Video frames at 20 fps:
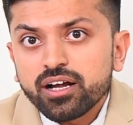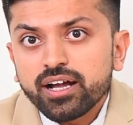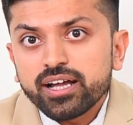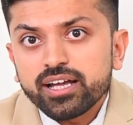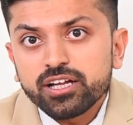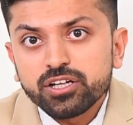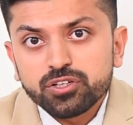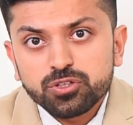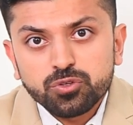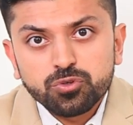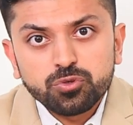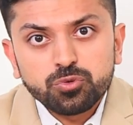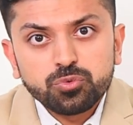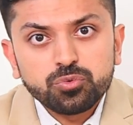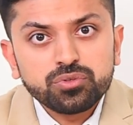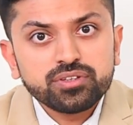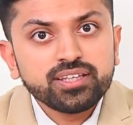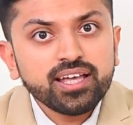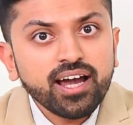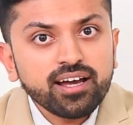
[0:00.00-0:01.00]
into
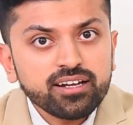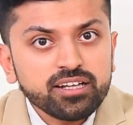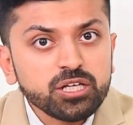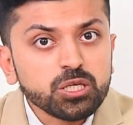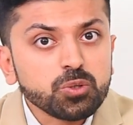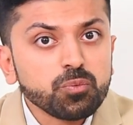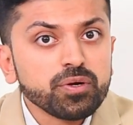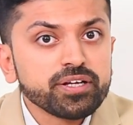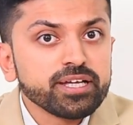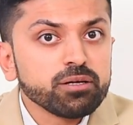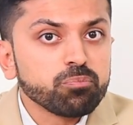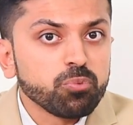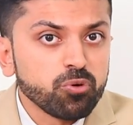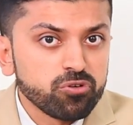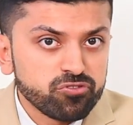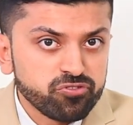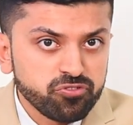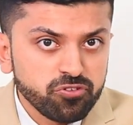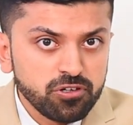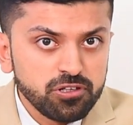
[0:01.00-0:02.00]
their equity
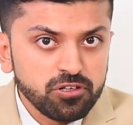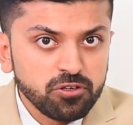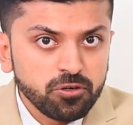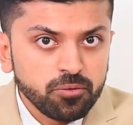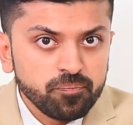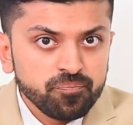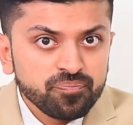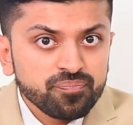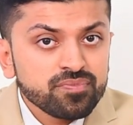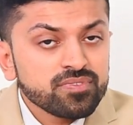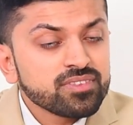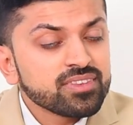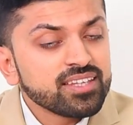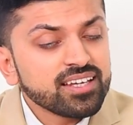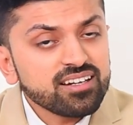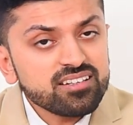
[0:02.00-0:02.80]
portfolio. There